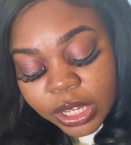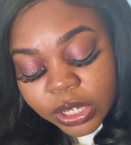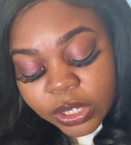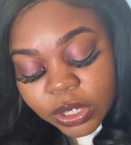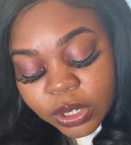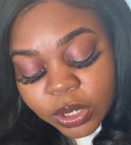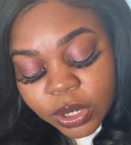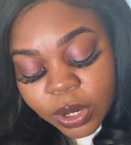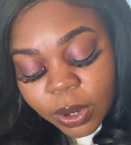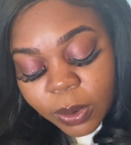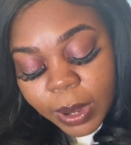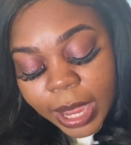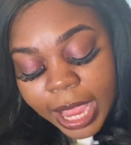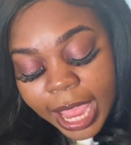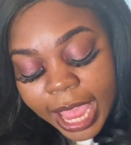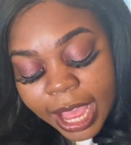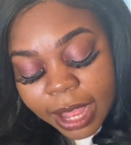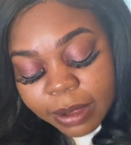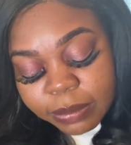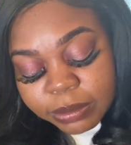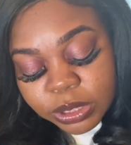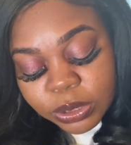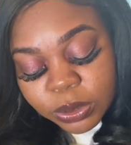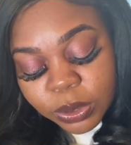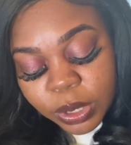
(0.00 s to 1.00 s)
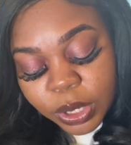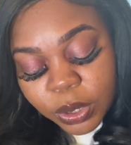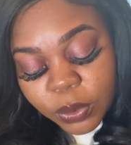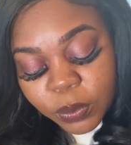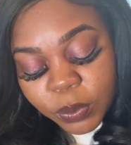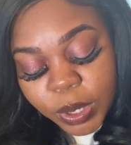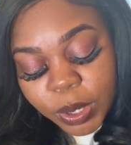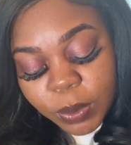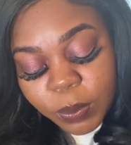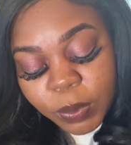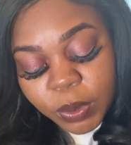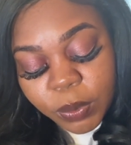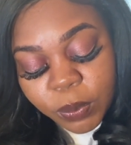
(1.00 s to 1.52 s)
You don't have to
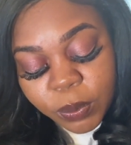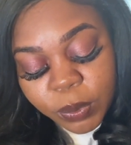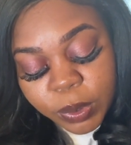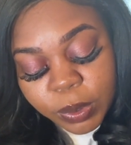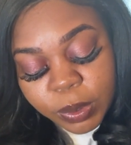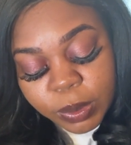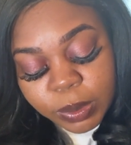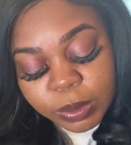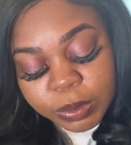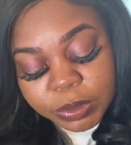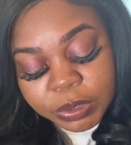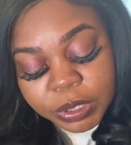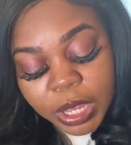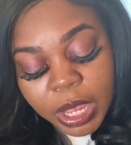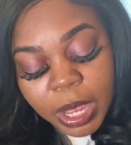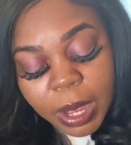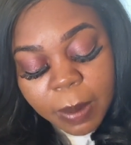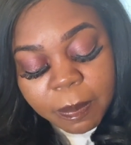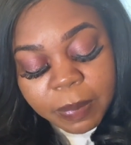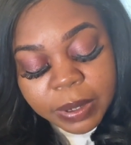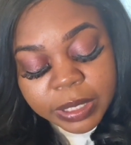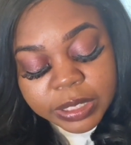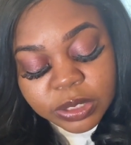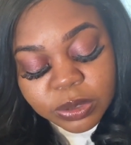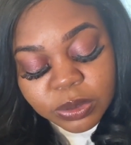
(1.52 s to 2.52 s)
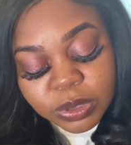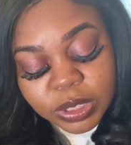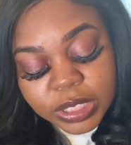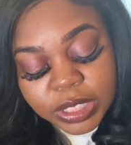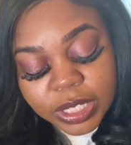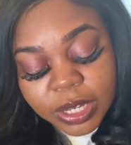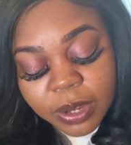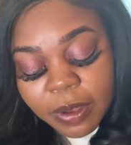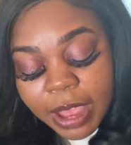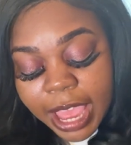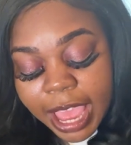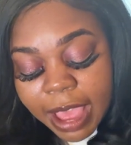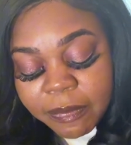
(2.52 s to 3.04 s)
agree with rules, but you
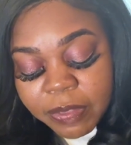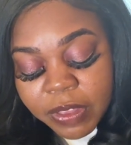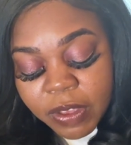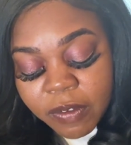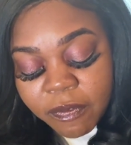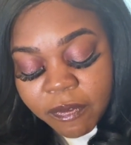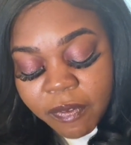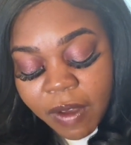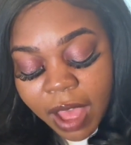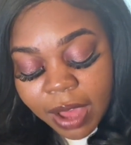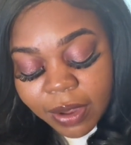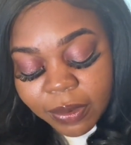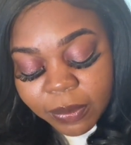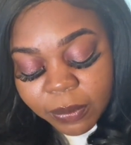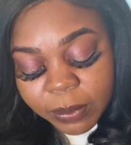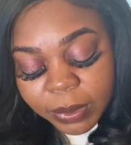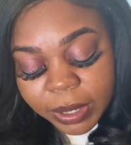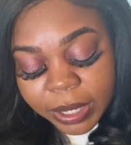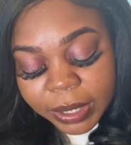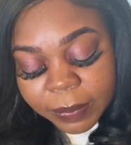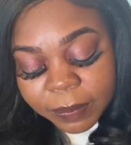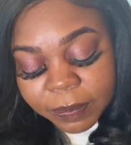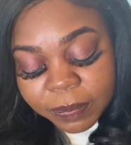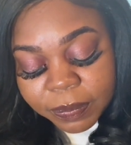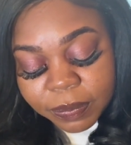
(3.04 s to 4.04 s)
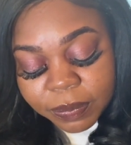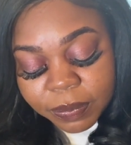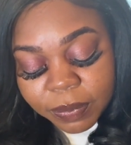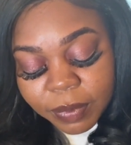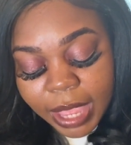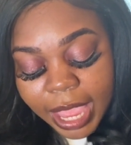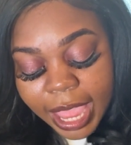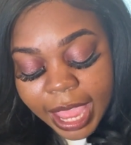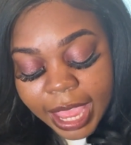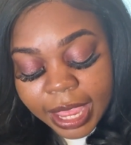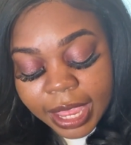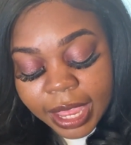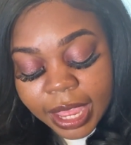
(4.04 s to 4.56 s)
still have to follow it,
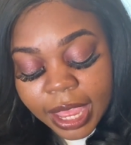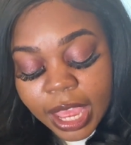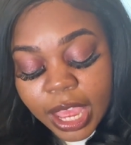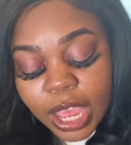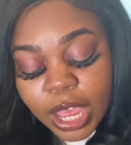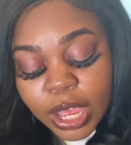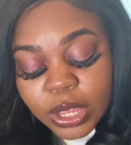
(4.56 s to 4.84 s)
okay?